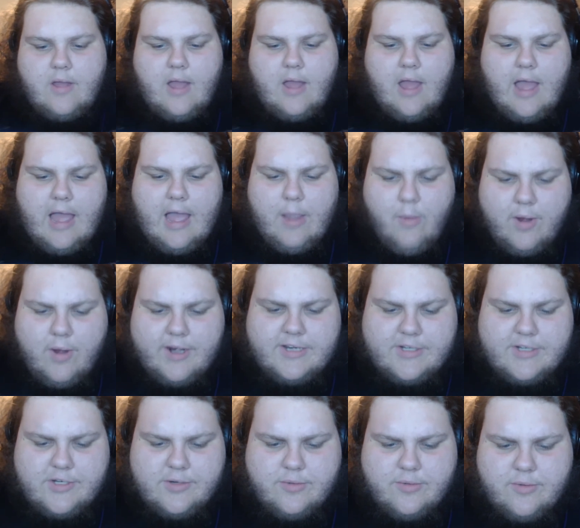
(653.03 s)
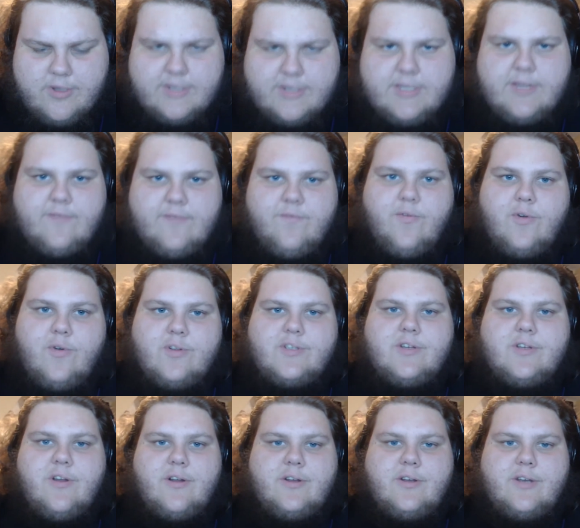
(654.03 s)
I want to do what
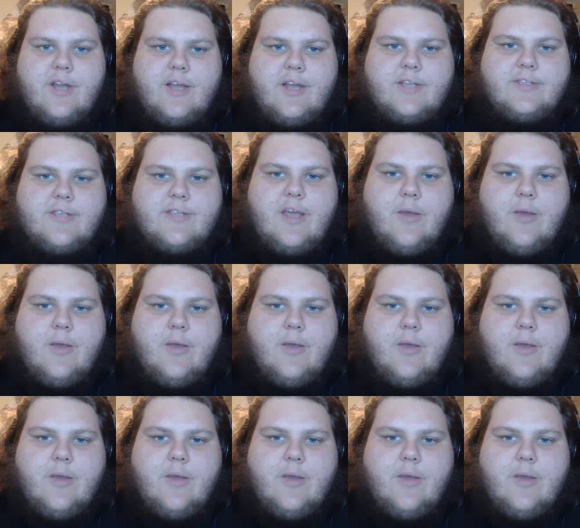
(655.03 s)
Teamfourstar does.